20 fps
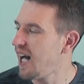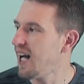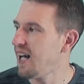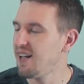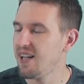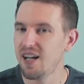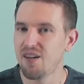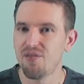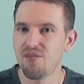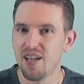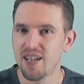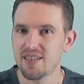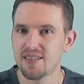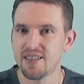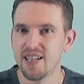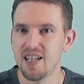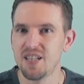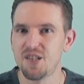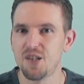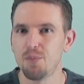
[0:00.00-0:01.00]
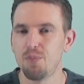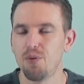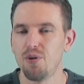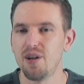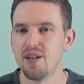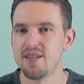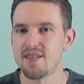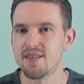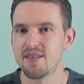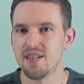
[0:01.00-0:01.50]
I had to have less nature
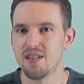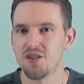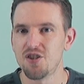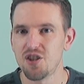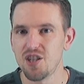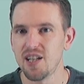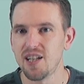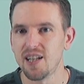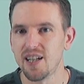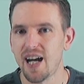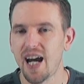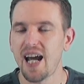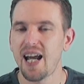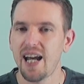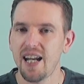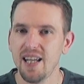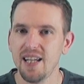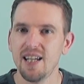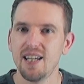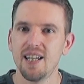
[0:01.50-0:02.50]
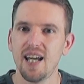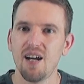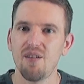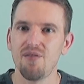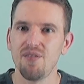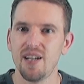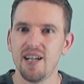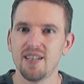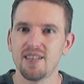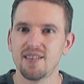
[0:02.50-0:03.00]
points than she did. I needed to
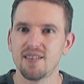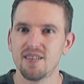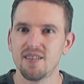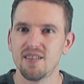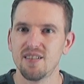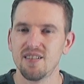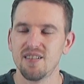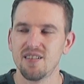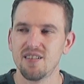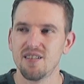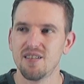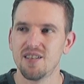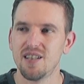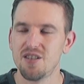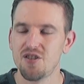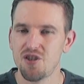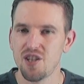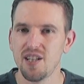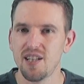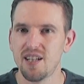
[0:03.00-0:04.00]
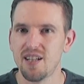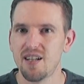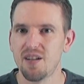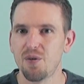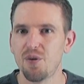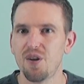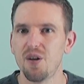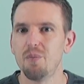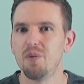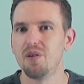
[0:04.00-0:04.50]
have less than she did in
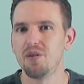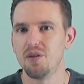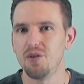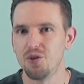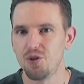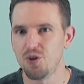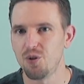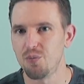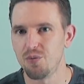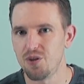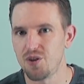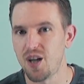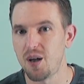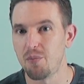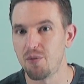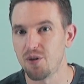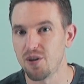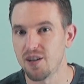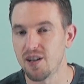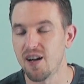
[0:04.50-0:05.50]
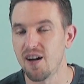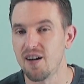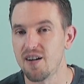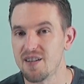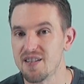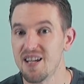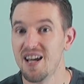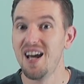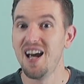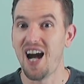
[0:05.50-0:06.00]
order to be able to draw more
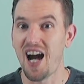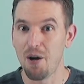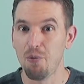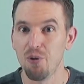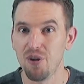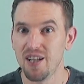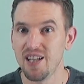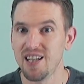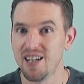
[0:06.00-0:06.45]
cards. I really